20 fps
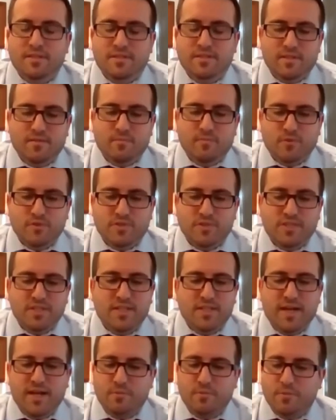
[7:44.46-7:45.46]
can
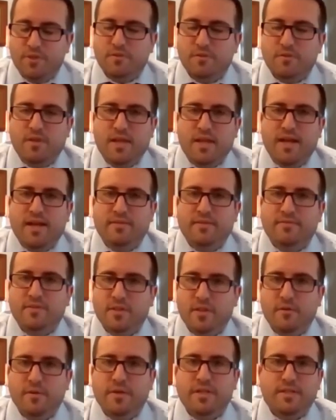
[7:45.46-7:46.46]
proceed on with their lives
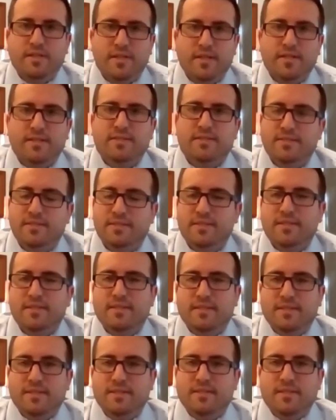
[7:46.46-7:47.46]
knowing that
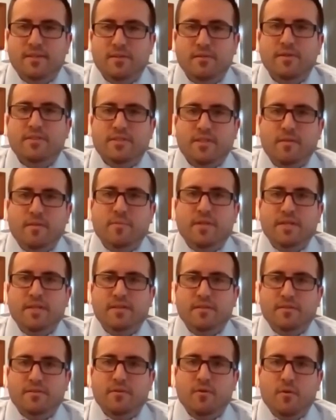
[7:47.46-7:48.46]
there is somebody
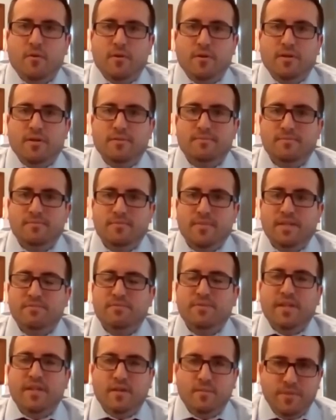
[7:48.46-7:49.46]
in their corner and
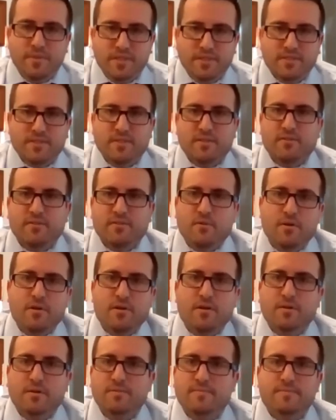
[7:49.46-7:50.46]
VLP is in their
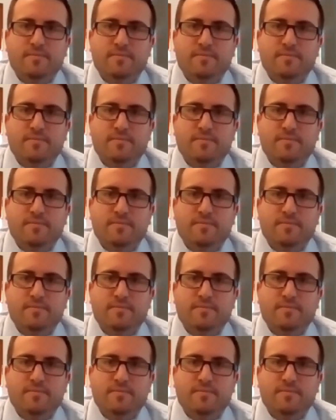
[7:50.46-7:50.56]
corner.